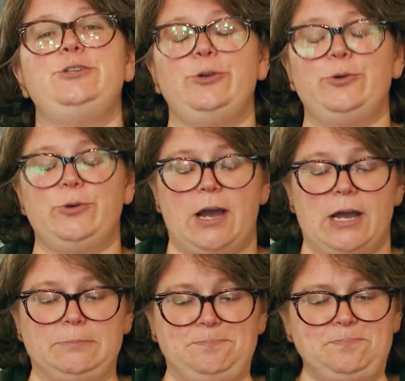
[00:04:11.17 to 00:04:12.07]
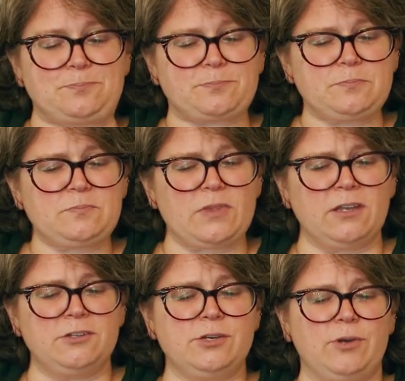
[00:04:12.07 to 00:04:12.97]
to
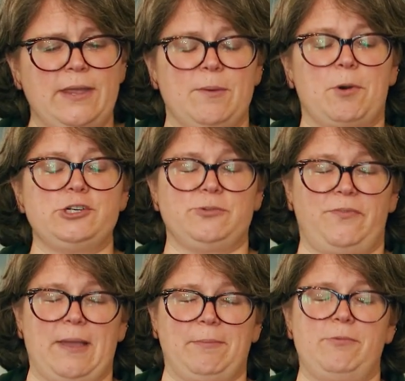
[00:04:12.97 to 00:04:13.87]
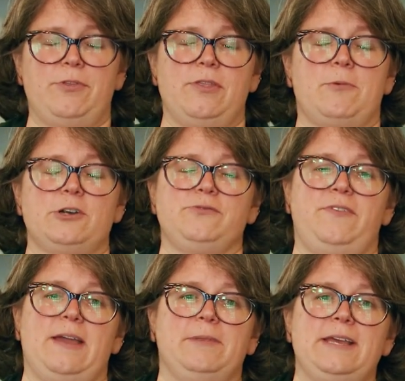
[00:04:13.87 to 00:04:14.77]
in the Marshall family, within the Marshall
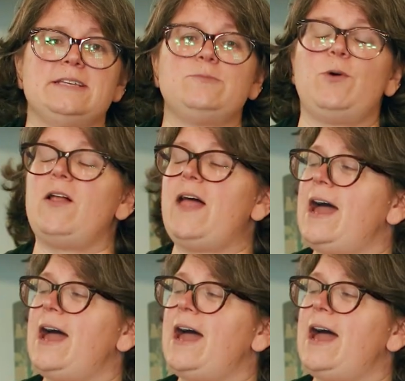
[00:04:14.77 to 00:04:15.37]
family, as well